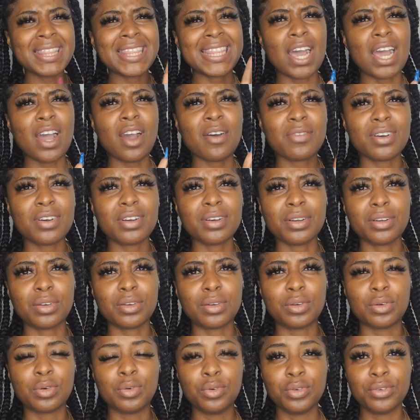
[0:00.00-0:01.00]
Now I have a
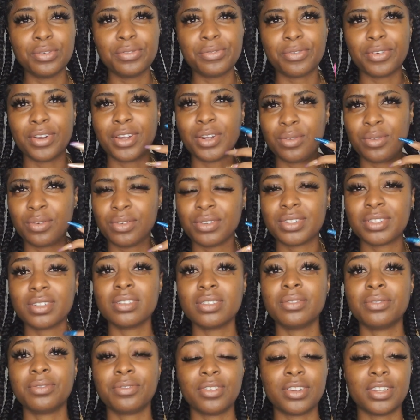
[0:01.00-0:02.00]
good friend, we're
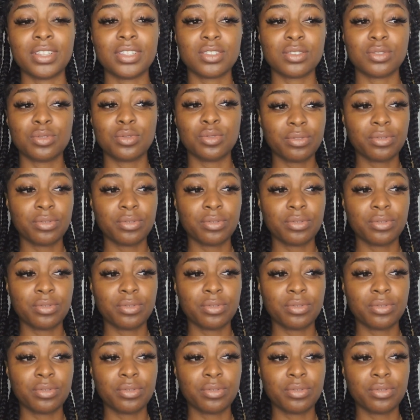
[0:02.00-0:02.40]
still friends,